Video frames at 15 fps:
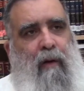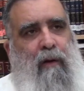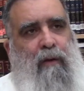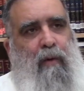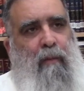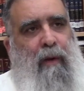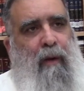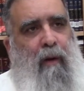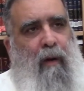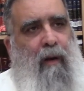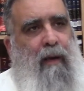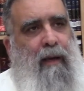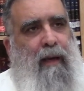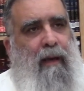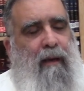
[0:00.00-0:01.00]
to be
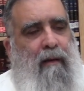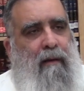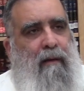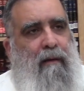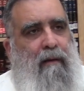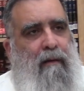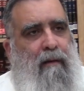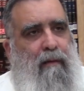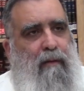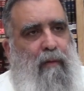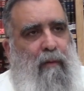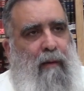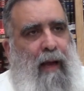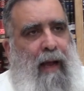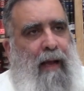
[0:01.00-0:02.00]
holy
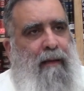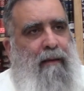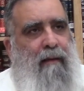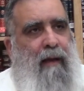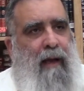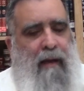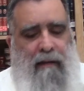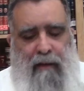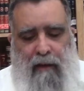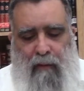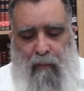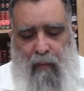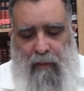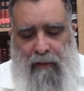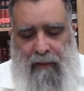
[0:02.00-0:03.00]
to God, and they
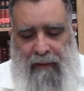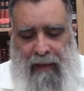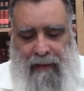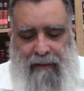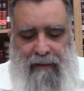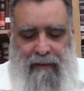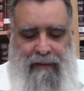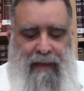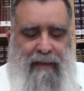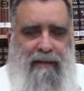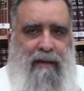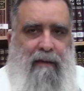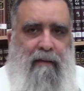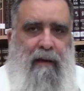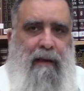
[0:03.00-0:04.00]
would not
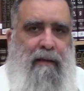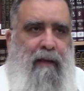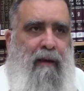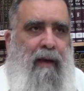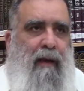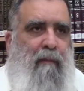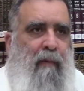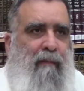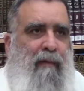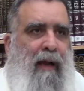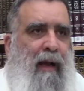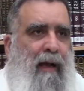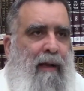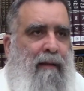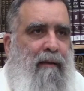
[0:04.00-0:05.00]
desecrate the name of
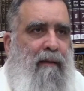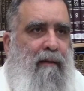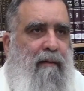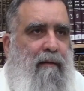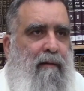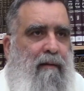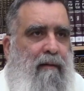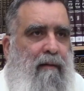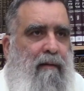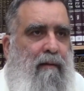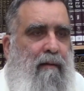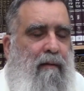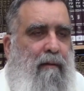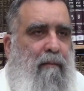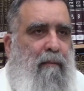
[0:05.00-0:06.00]
God
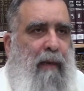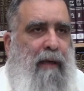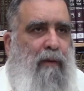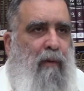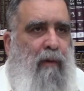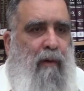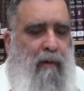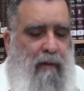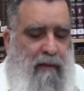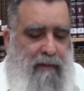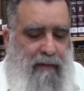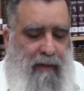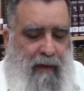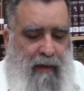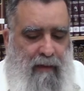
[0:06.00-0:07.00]
by doing all
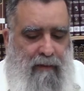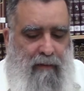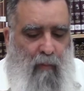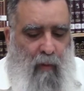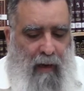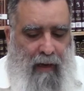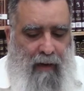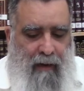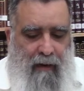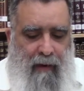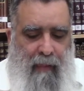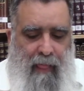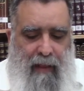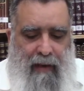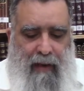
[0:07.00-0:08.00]
these things. Why?
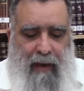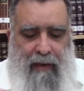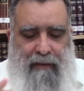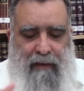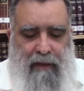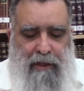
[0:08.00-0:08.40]
Because